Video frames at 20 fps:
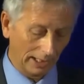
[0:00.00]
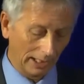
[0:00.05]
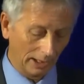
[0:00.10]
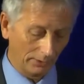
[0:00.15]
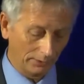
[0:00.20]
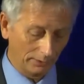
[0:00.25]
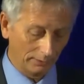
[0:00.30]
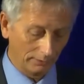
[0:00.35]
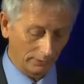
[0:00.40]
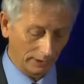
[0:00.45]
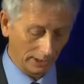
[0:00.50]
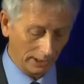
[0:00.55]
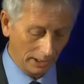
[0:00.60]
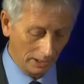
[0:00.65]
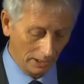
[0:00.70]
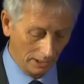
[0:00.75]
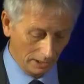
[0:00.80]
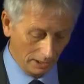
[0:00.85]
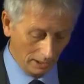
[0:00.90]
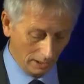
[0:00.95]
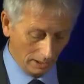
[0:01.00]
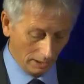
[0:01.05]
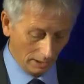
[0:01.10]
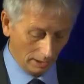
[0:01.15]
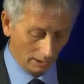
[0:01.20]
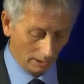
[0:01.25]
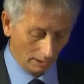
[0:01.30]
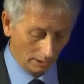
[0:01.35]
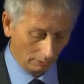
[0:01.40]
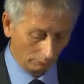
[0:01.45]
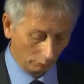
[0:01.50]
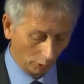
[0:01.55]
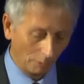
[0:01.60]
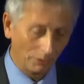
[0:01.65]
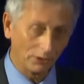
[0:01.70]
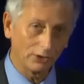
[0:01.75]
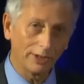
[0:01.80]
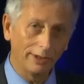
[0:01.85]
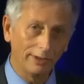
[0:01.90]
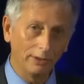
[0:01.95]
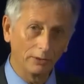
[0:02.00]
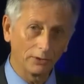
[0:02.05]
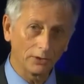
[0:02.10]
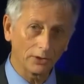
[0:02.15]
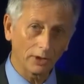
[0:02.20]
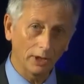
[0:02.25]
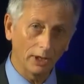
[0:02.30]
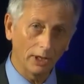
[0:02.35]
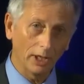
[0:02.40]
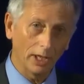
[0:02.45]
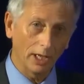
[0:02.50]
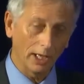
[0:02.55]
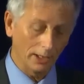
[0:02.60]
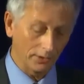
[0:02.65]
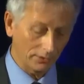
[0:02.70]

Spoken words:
out of the Raw Materials Alliance